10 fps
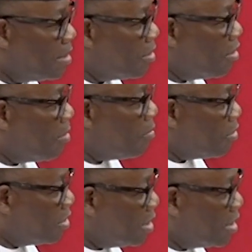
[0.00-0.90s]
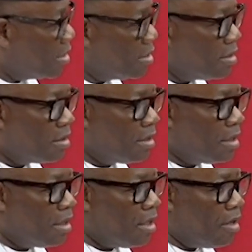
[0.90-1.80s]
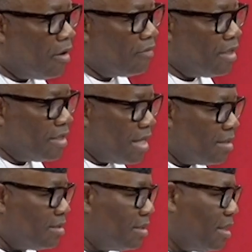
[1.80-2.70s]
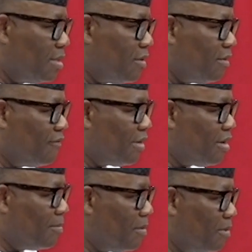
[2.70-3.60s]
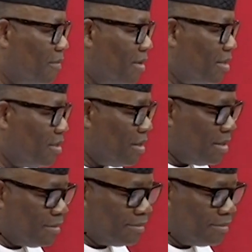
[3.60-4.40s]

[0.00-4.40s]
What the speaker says: in all proceedings of the 10th Senate of the Federal Republic of Nigeria.